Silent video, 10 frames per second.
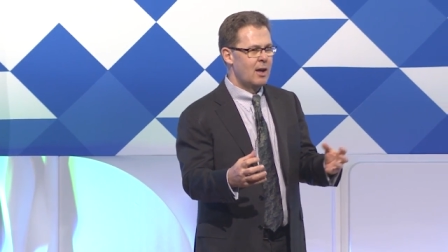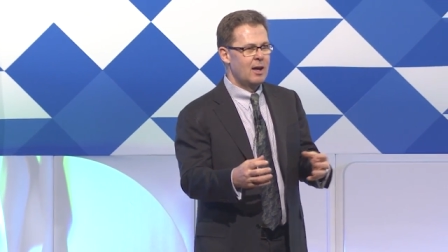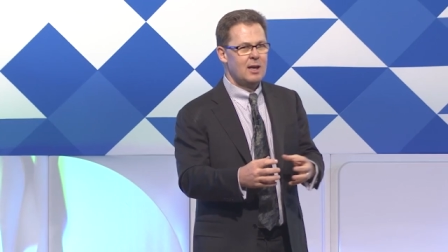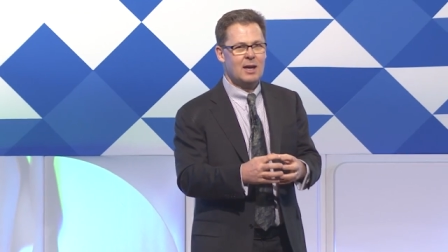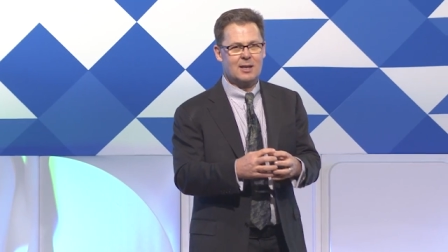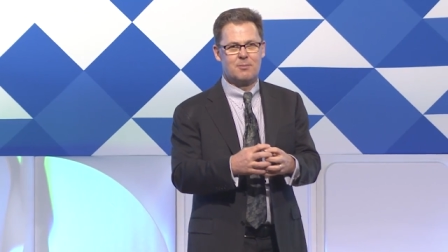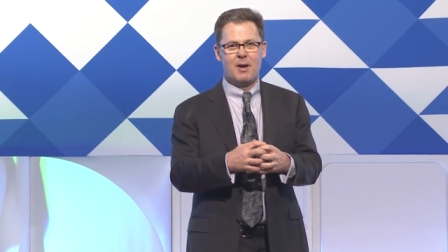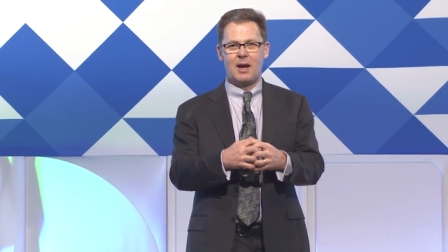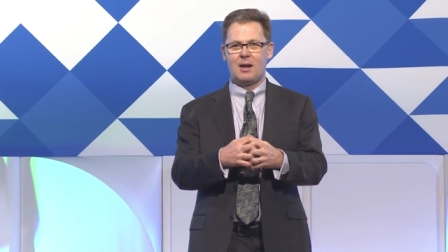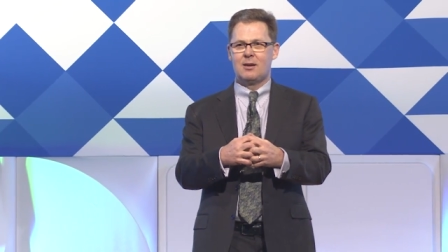He has
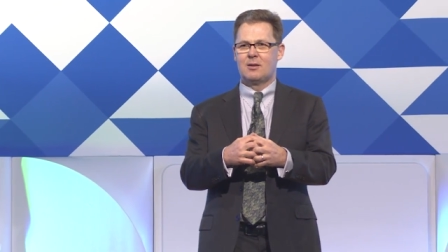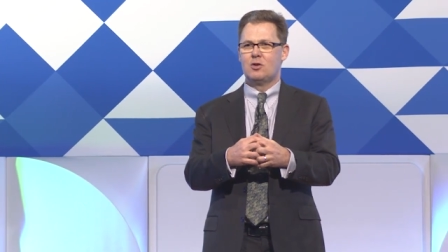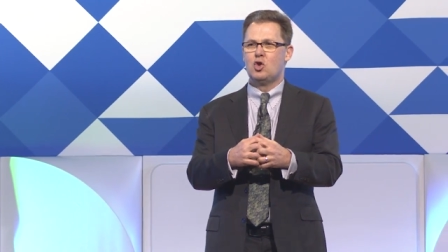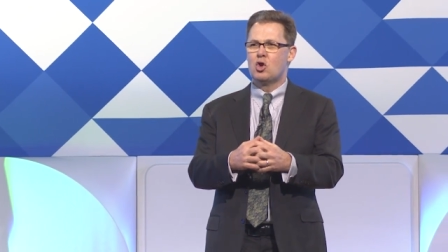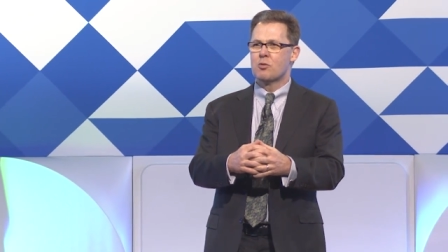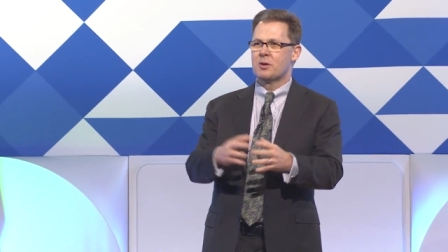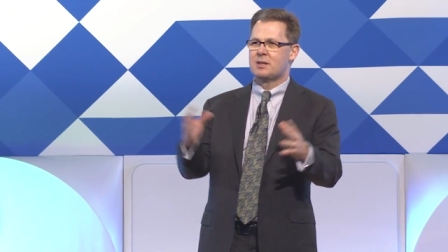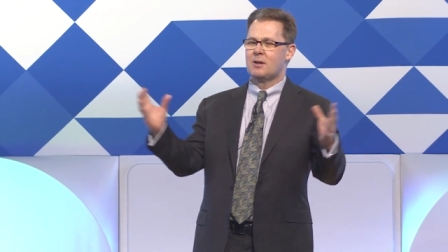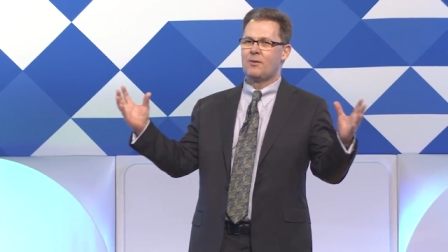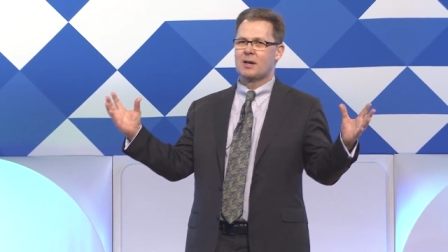made numerous
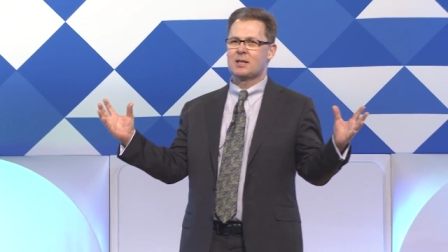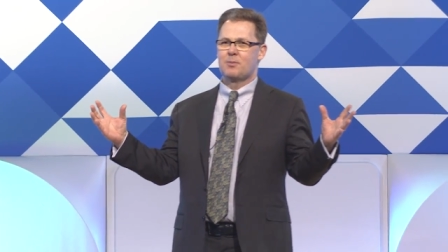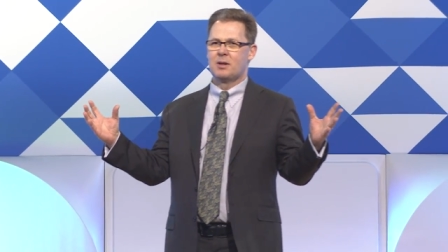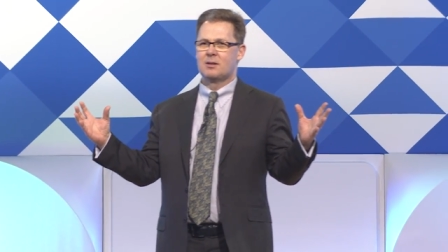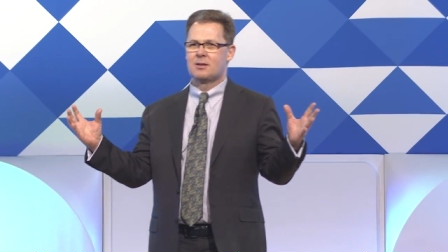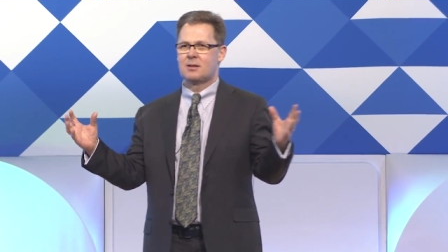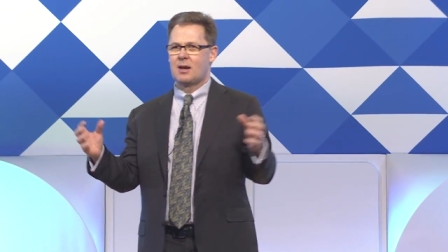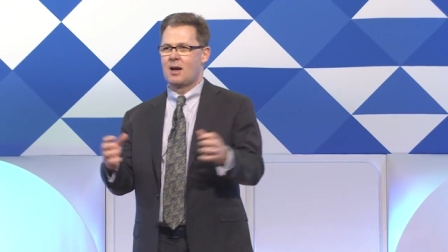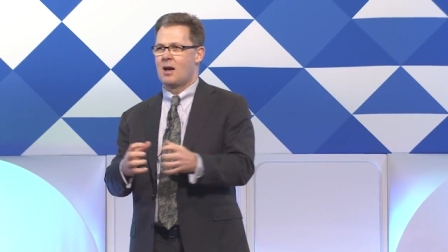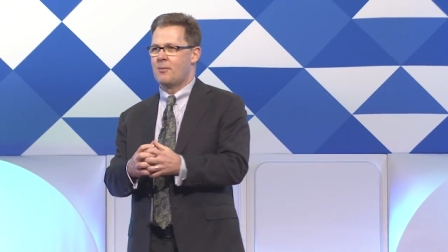investments
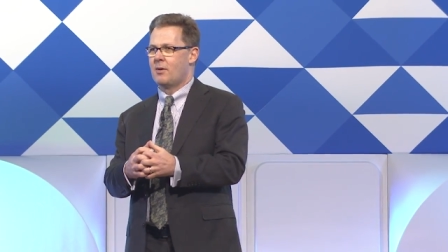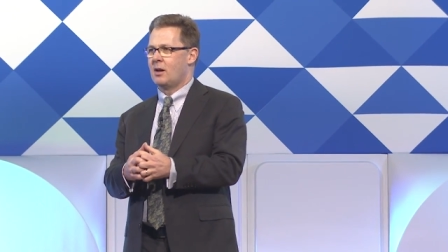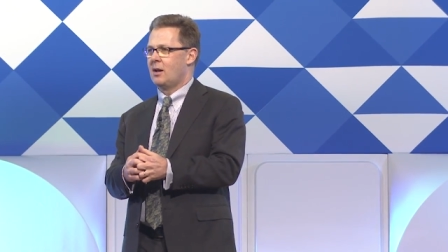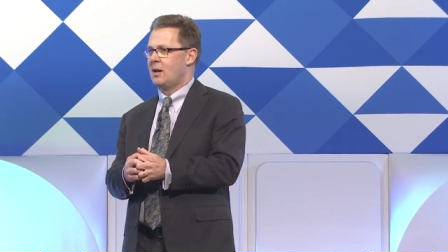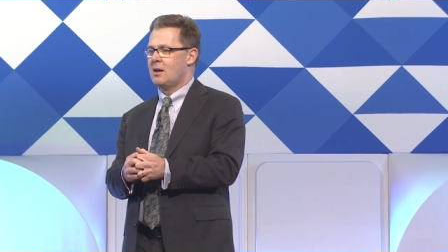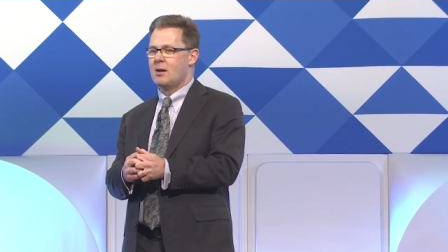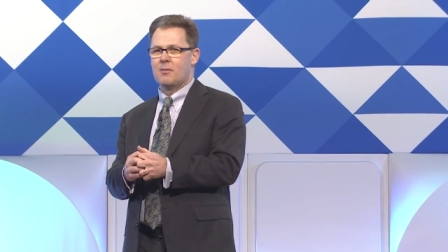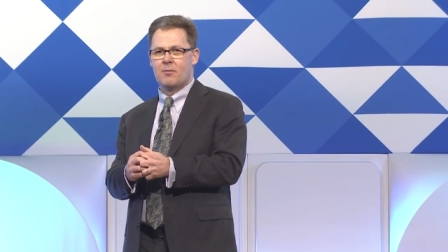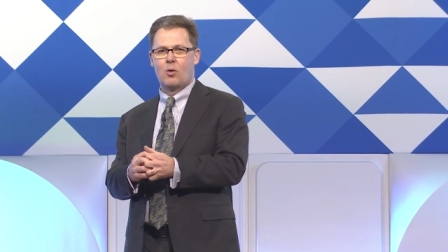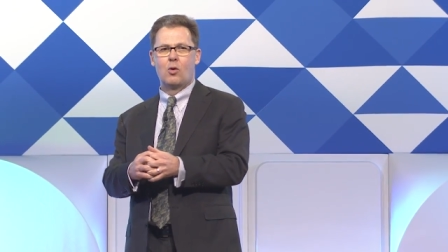um, in
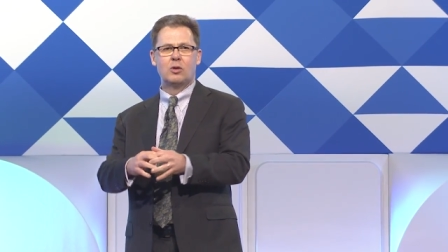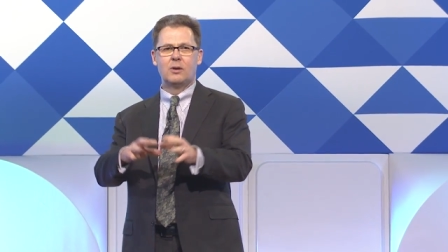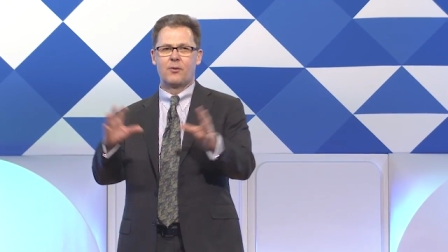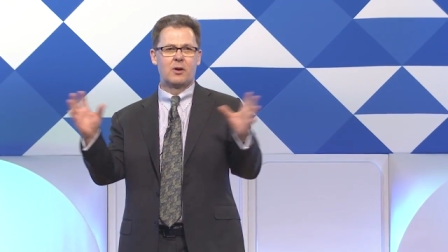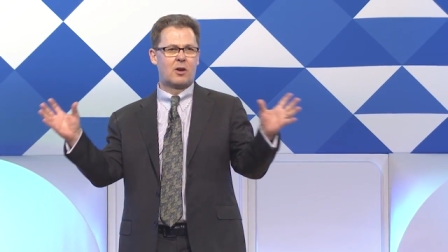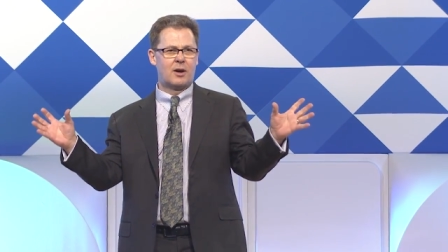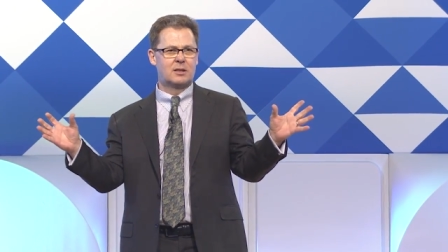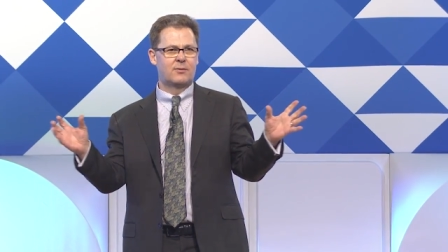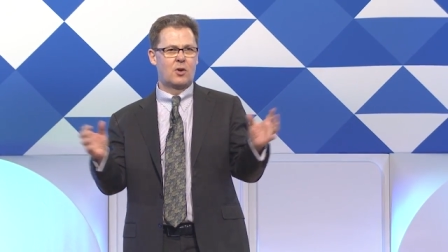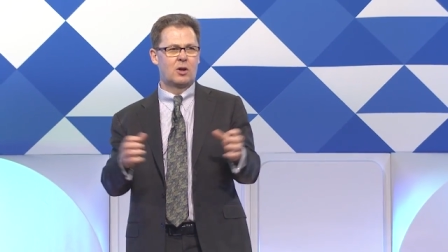all different kinds of
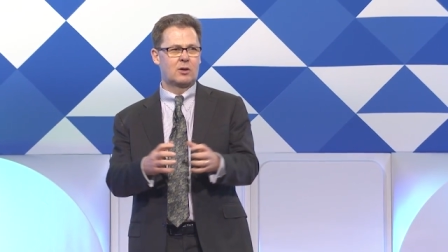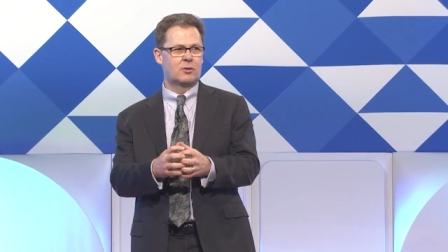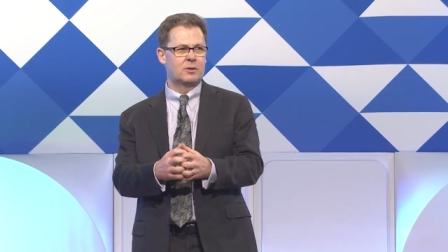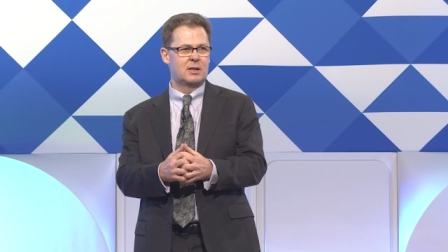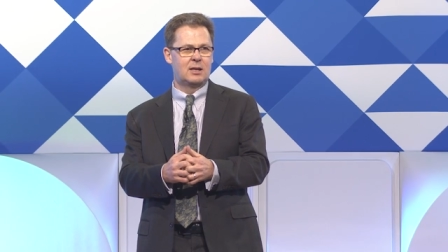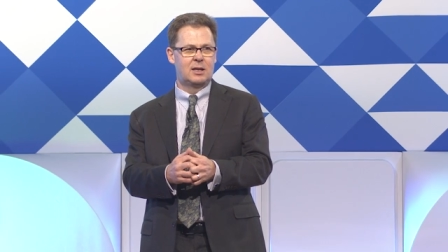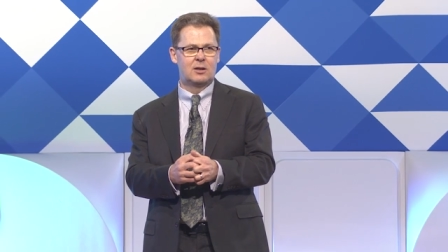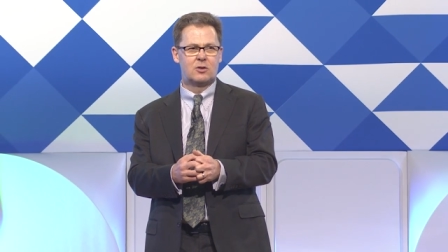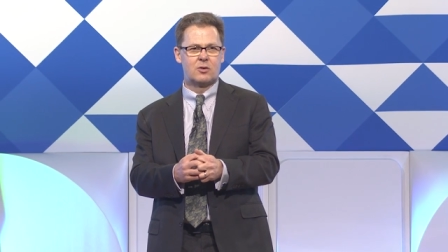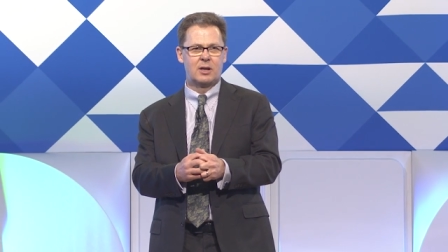verticals in the
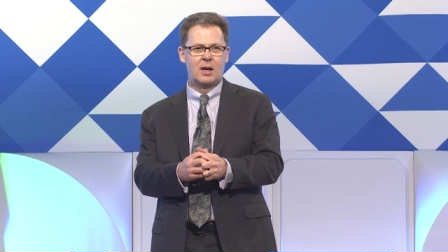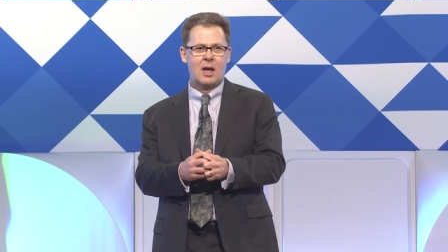industry.